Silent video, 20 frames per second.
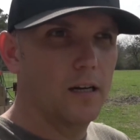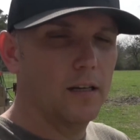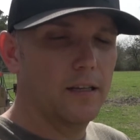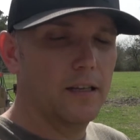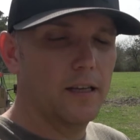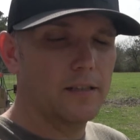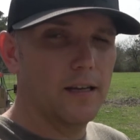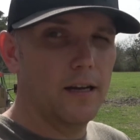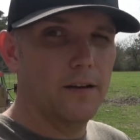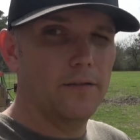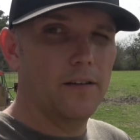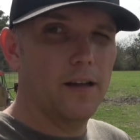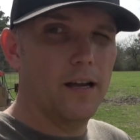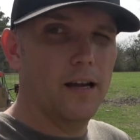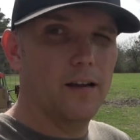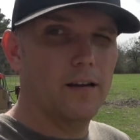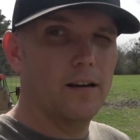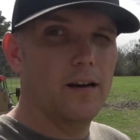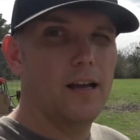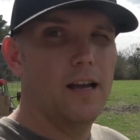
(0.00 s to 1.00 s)
Kicks High
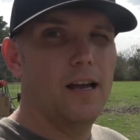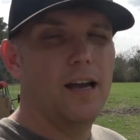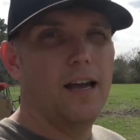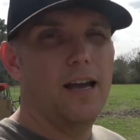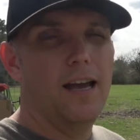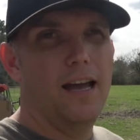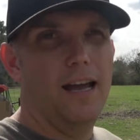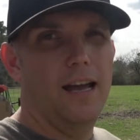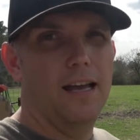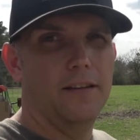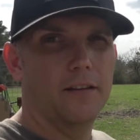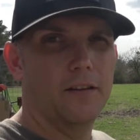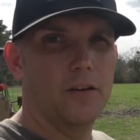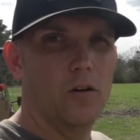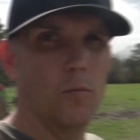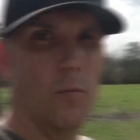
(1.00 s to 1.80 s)
Flyer and the Code